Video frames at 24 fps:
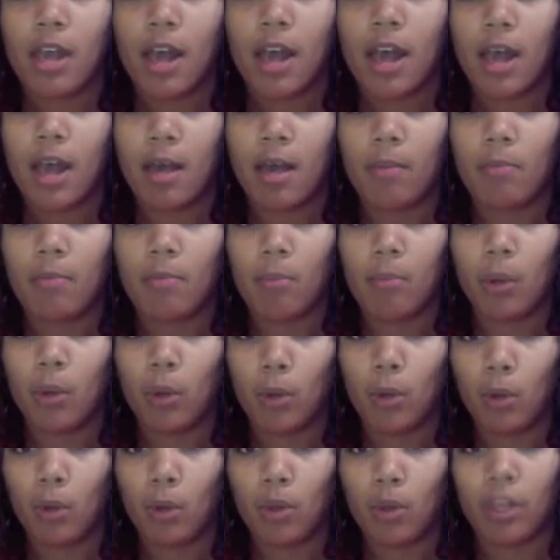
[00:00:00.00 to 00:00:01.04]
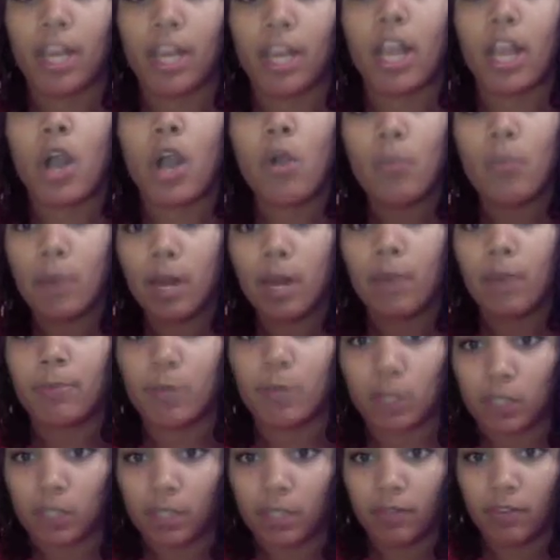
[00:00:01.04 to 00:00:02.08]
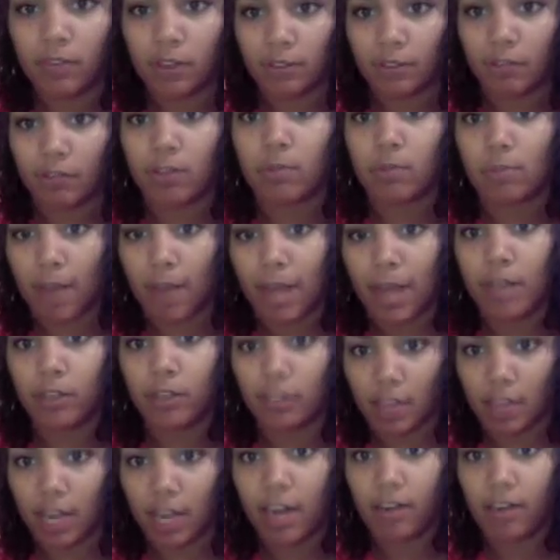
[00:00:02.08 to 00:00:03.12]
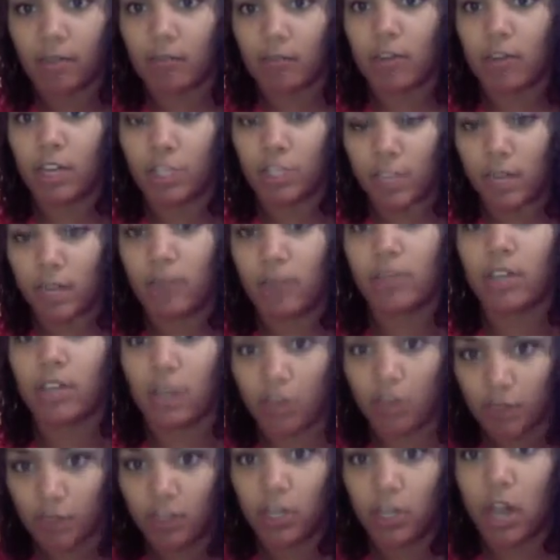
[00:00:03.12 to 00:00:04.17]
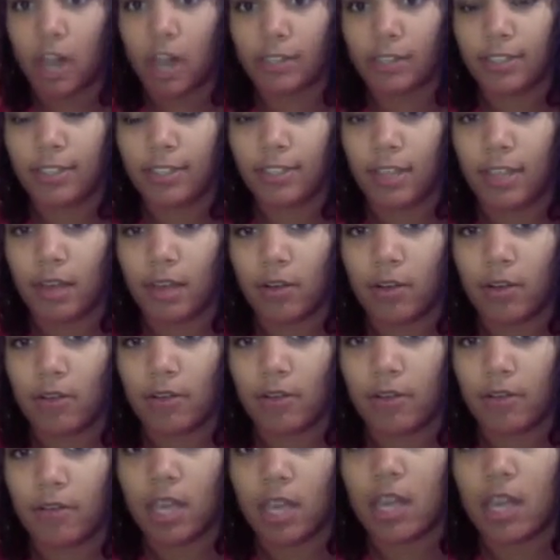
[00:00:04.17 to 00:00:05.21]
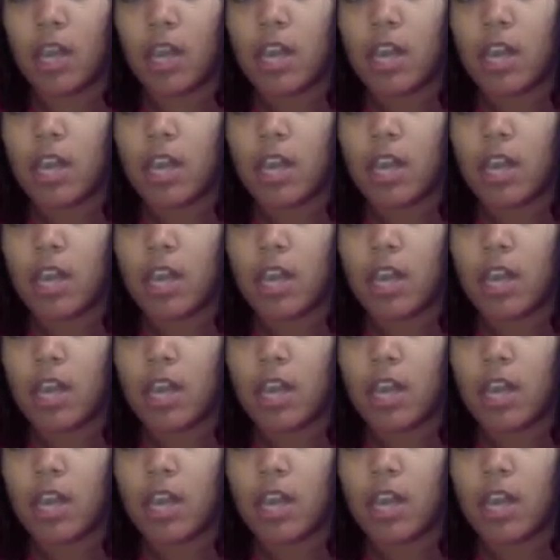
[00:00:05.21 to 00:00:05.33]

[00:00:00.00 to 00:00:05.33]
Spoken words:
open up your liver for the bile to kind of rush out and get all the toxins out and everything.